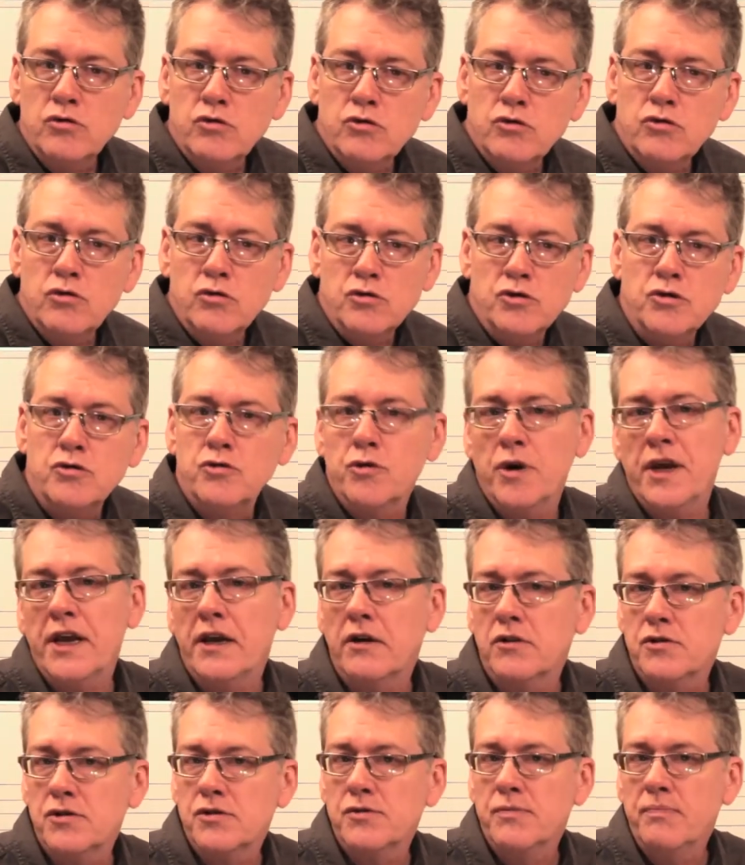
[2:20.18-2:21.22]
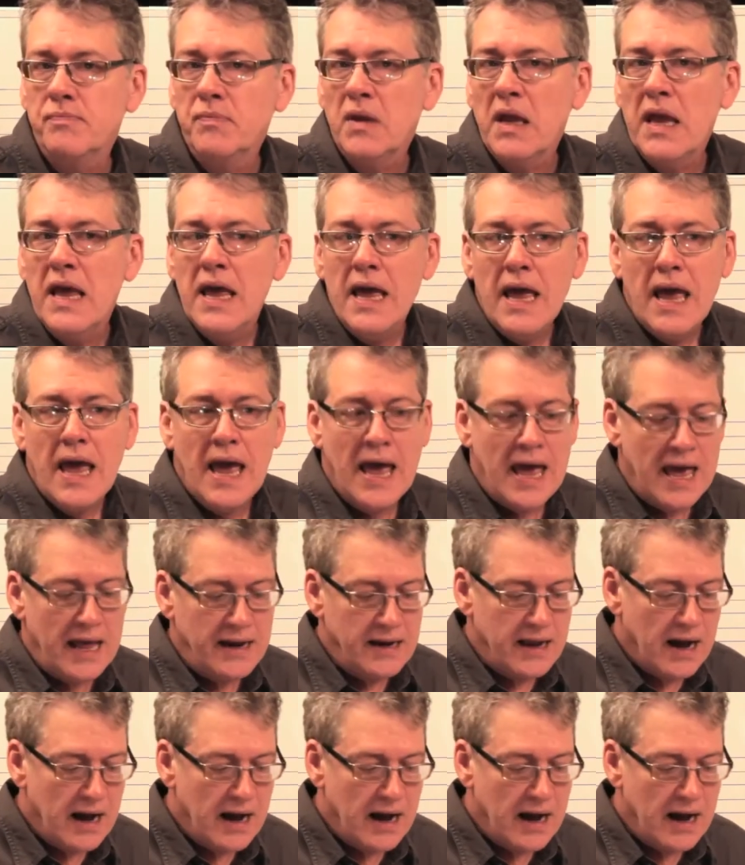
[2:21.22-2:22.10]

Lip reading: strings. And